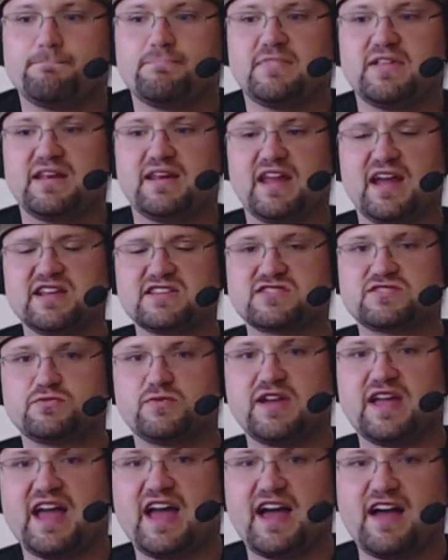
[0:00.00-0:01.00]
Next,
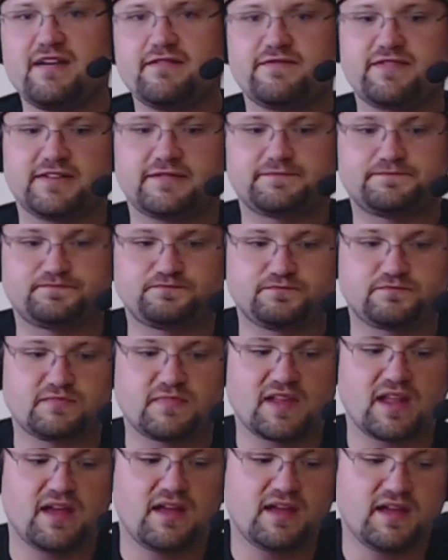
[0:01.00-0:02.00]
we have
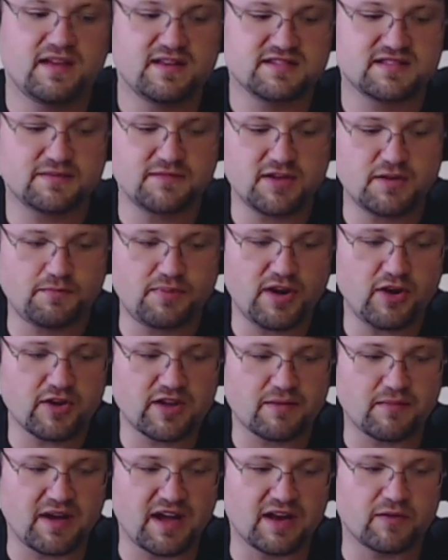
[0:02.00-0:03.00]
some new
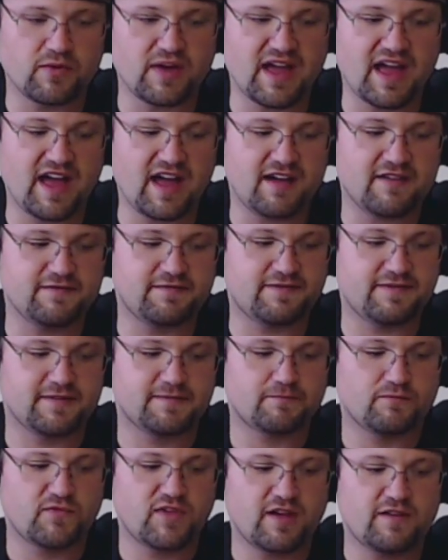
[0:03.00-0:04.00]
Pokemon. We have
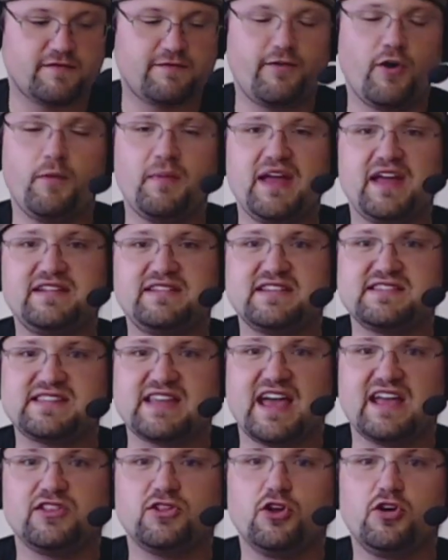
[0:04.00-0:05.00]
Fomantis
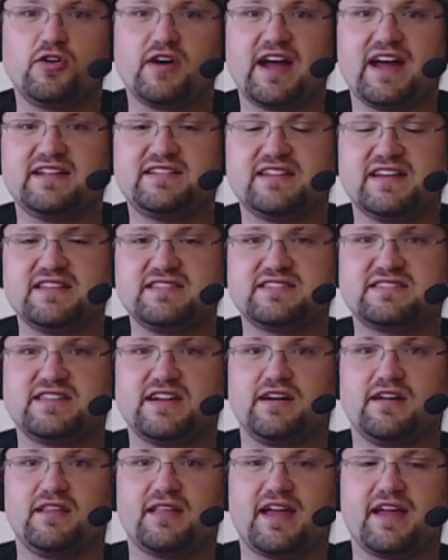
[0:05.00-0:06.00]
and Lurantis.
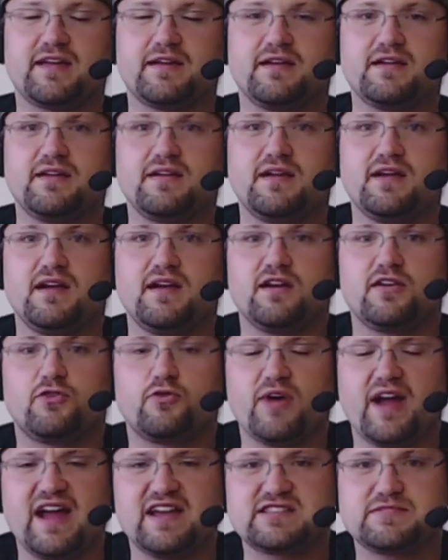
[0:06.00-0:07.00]
They're like
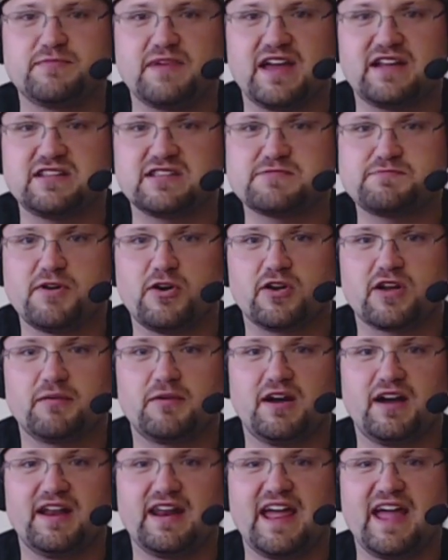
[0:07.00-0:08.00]
grass mantis
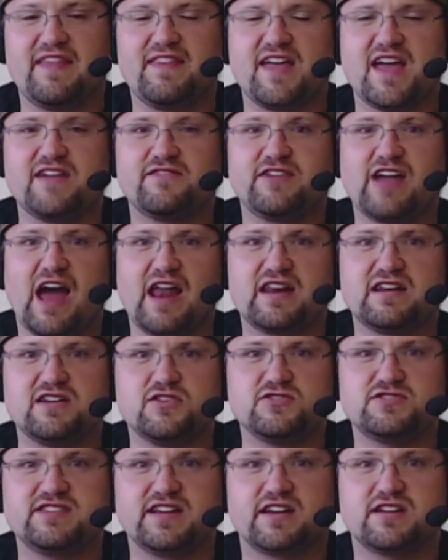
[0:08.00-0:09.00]
Pokemon, and they've got a
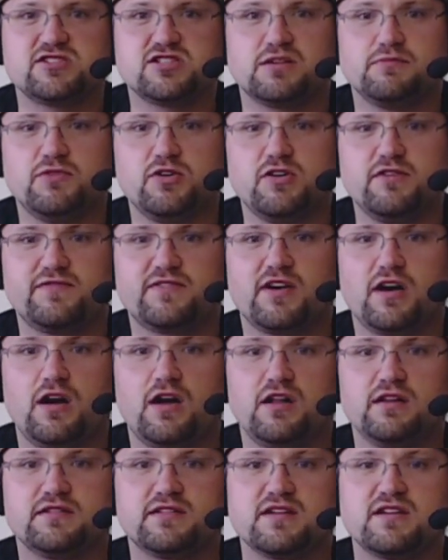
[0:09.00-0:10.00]
new signature move
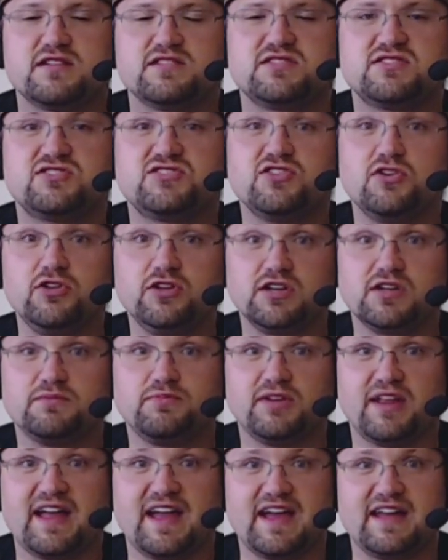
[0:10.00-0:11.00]
called Solar
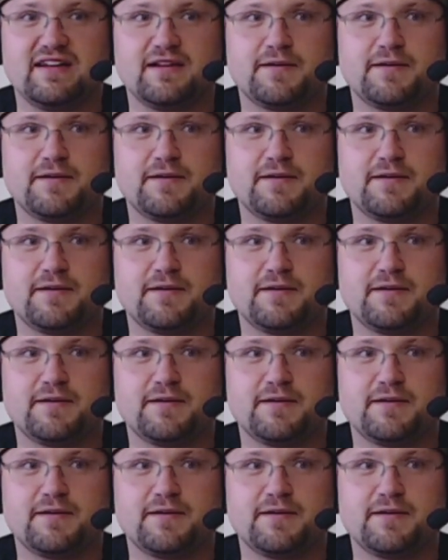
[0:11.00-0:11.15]
Blade.